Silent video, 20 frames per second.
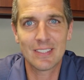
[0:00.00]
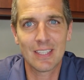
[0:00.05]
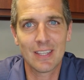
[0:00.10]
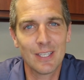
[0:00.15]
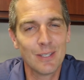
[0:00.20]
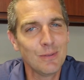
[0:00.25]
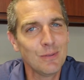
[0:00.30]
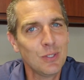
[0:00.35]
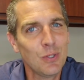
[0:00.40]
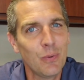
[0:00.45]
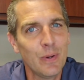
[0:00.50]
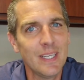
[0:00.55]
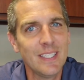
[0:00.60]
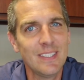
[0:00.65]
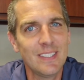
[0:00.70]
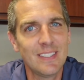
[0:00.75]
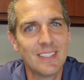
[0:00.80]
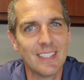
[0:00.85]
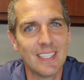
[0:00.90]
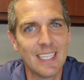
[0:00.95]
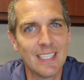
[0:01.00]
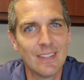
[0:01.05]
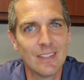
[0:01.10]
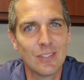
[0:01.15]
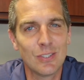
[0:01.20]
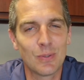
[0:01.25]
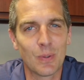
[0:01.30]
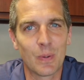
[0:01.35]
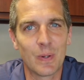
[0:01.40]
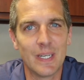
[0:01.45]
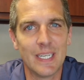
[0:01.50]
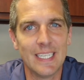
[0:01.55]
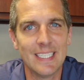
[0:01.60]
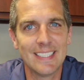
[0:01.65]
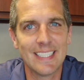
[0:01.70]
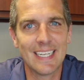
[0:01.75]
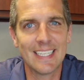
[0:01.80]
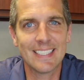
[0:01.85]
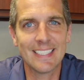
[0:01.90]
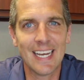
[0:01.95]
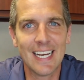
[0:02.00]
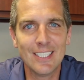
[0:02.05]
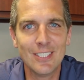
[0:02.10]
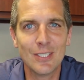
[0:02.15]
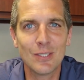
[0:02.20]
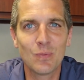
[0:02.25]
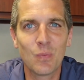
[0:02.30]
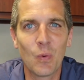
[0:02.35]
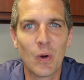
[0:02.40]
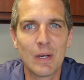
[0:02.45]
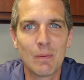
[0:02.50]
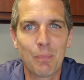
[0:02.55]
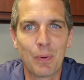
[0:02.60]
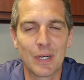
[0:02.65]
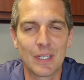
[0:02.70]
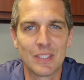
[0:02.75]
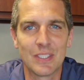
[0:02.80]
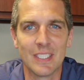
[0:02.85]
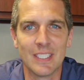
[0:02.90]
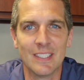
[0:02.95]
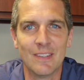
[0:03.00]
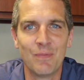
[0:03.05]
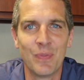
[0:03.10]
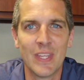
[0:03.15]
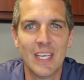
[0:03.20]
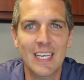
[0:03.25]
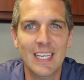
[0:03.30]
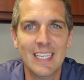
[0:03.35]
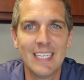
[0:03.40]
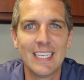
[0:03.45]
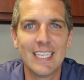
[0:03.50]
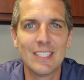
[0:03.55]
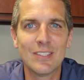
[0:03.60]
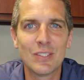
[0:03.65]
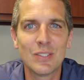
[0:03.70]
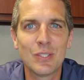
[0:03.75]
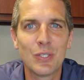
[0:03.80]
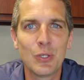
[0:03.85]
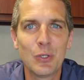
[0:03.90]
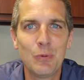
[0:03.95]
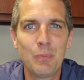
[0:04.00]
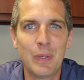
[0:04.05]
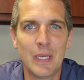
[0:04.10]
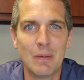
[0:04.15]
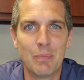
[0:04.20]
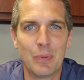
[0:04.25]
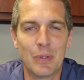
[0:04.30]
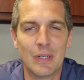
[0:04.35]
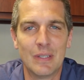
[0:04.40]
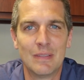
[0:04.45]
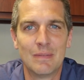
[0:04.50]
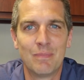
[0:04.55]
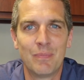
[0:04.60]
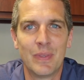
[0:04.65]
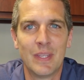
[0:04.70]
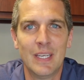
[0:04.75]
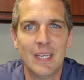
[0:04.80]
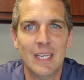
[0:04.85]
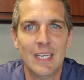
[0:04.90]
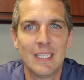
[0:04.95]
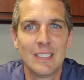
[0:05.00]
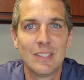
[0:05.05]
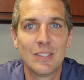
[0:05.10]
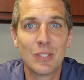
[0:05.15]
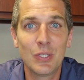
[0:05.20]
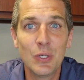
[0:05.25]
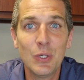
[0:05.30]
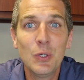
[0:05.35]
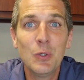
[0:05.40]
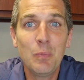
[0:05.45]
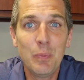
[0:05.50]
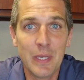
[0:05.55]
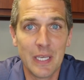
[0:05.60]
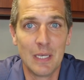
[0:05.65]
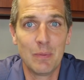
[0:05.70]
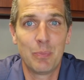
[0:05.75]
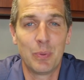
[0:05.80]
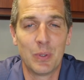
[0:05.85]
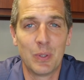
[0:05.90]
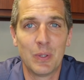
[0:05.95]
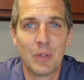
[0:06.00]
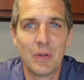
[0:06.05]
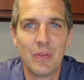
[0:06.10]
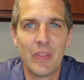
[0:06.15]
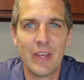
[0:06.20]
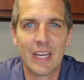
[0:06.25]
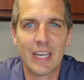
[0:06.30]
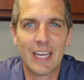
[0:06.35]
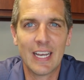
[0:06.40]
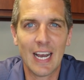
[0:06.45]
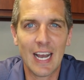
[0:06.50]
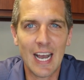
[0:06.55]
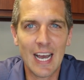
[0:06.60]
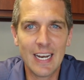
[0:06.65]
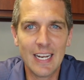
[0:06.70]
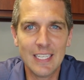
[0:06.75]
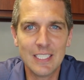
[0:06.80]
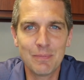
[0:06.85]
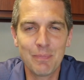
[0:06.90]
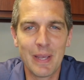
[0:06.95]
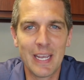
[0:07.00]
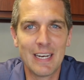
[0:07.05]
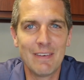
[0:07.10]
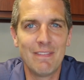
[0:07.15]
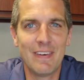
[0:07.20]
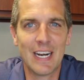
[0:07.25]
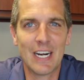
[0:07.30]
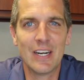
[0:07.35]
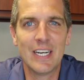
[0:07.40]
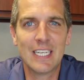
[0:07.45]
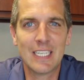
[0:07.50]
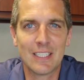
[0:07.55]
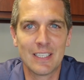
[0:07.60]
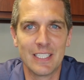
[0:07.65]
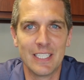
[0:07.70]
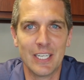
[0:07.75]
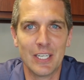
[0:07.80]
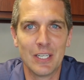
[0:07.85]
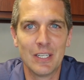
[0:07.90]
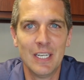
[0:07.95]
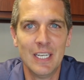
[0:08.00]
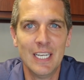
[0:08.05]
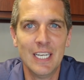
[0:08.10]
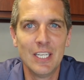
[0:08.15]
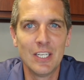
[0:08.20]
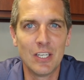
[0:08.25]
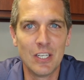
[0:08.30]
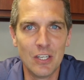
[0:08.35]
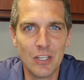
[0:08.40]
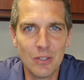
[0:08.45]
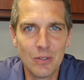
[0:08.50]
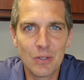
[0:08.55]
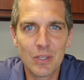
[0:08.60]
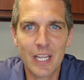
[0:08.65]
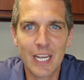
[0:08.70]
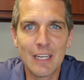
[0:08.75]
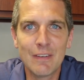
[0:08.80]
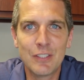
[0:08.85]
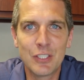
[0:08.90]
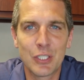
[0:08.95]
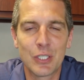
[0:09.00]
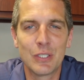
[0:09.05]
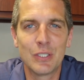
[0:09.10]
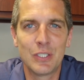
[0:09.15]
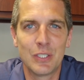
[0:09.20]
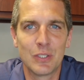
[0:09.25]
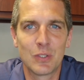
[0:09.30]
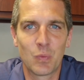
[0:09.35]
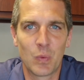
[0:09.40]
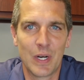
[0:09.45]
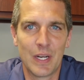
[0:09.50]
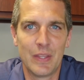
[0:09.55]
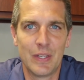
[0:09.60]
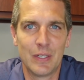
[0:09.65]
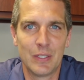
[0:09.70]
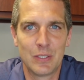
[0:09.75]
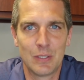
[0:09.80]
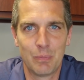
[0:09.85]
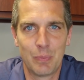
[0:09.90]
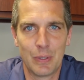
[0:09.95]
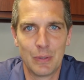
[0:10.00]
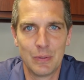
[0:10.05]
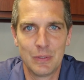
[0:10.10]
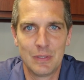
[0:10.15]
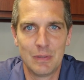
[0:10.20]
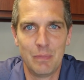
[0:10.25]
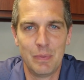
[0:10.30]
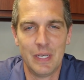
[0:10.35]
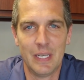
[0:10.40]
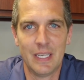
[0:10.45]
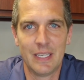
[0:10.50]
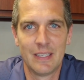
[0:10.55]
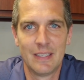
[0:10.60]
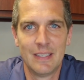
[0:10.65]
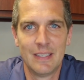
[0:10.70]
a little twist in the story is that it's not just one person, it's 2 people. 2 people that God has made very clear New Life Church is where they're supposed to be.